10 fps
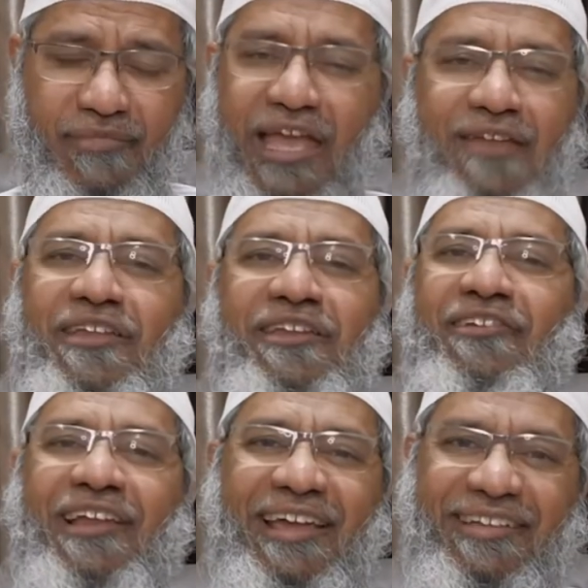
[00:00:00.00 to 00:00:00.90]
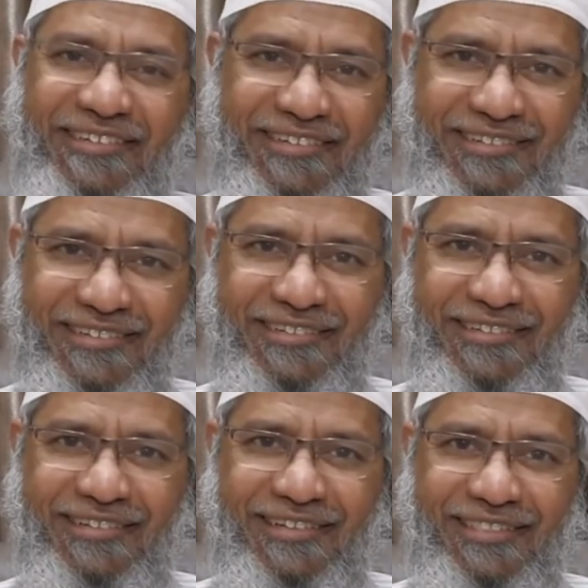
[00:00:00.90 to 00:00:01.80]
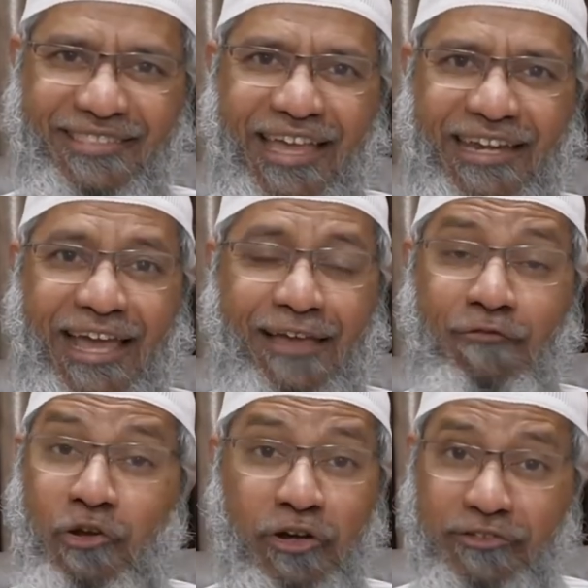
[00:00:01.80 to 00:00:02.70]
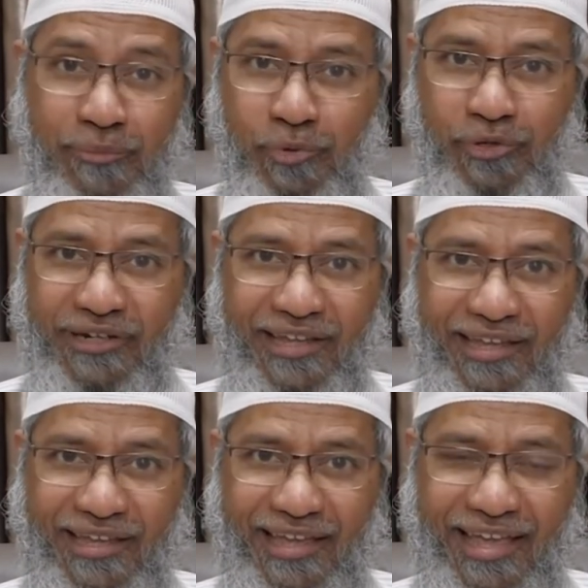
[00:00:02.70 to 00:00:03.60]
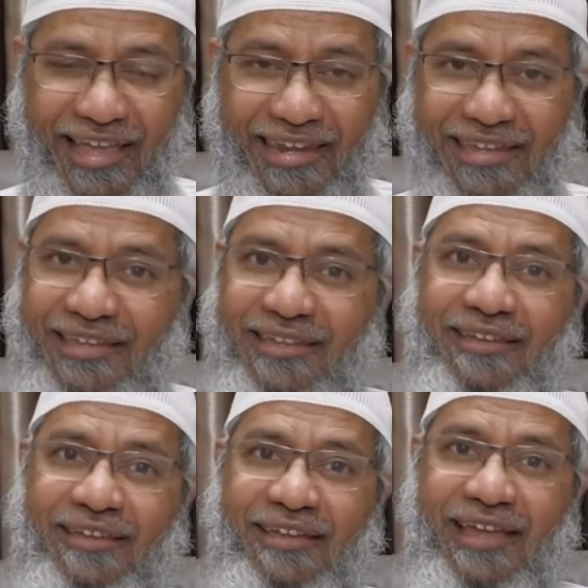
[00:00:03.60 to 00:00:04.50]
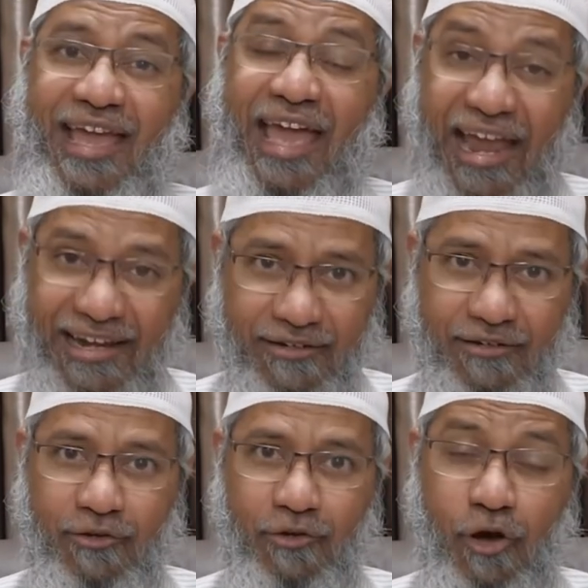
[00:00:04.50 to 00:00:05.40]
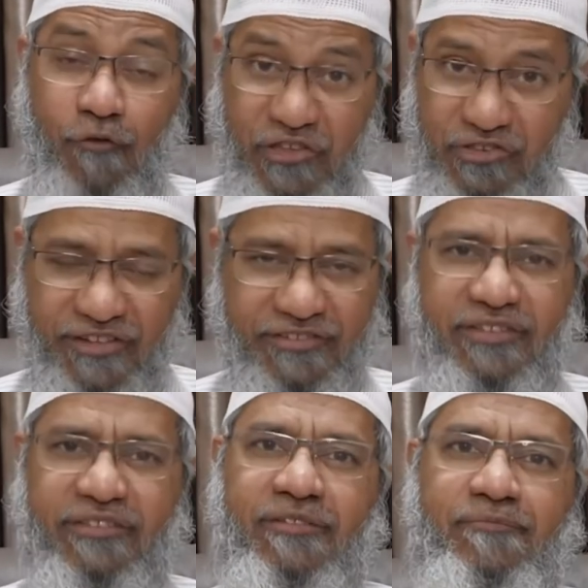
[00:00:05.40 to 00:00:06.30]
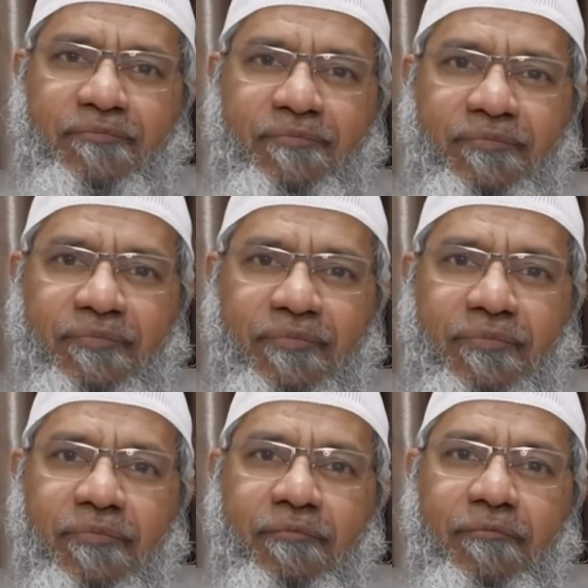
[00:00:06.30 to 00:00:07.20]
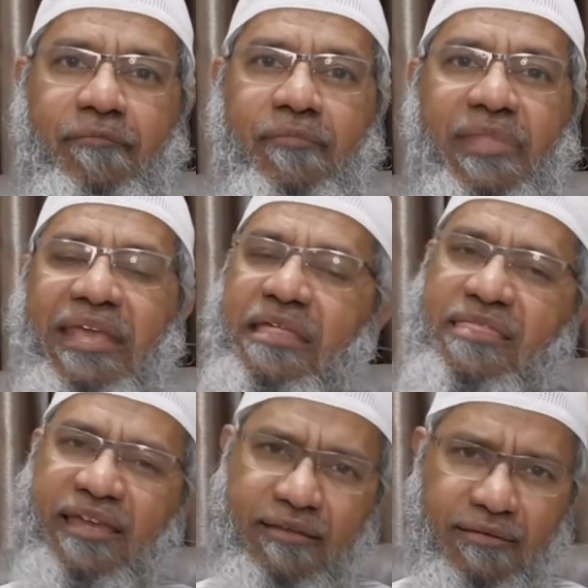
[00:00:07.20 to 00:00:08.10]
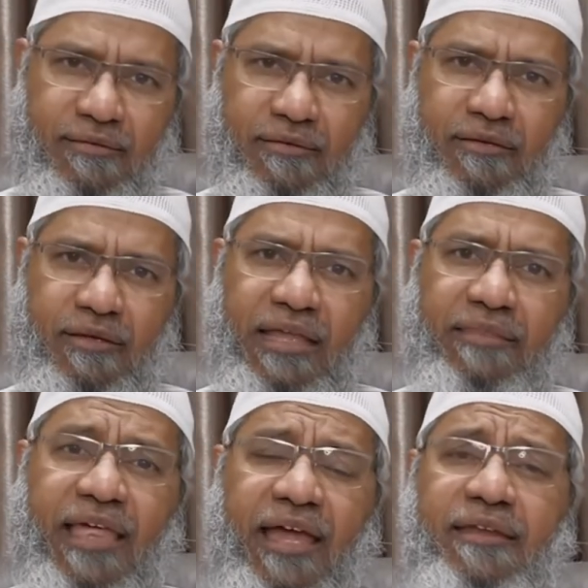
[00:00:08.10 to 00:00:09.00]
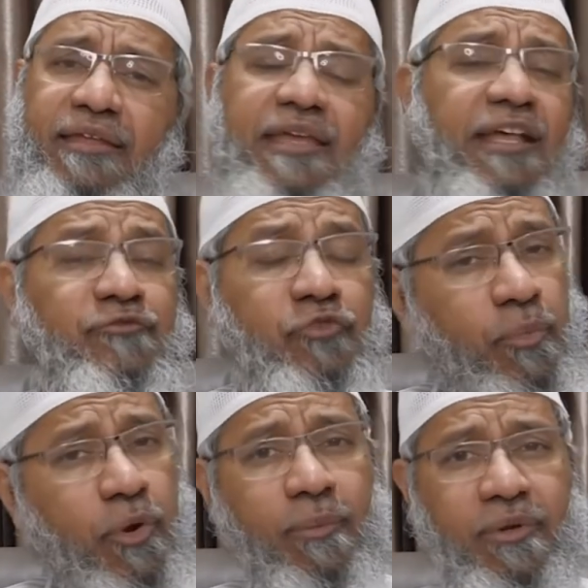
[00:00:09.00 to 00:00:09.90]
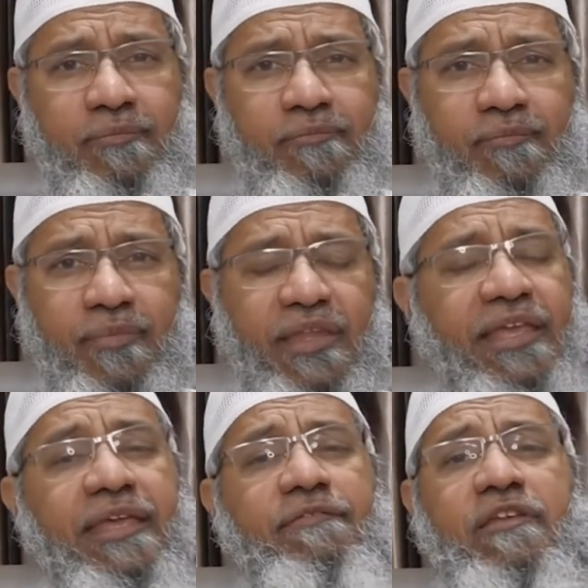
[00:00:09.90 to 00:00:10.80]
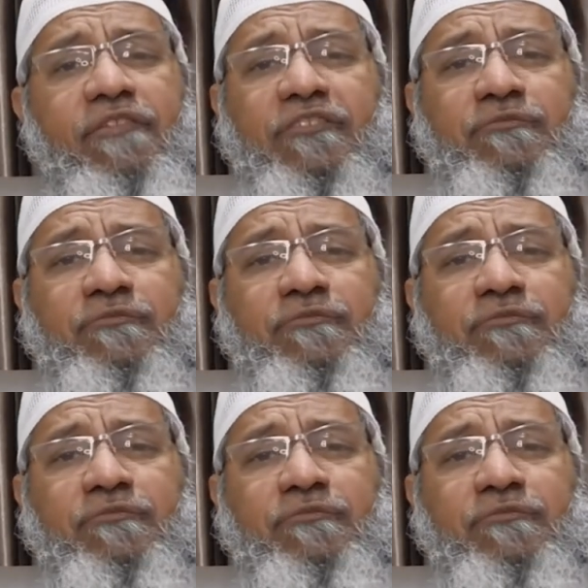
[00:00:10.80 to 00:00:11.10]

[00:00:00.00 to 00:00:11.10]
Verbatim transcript: And when he realized that I will not support any act of injustice, he said that he has no problem even if I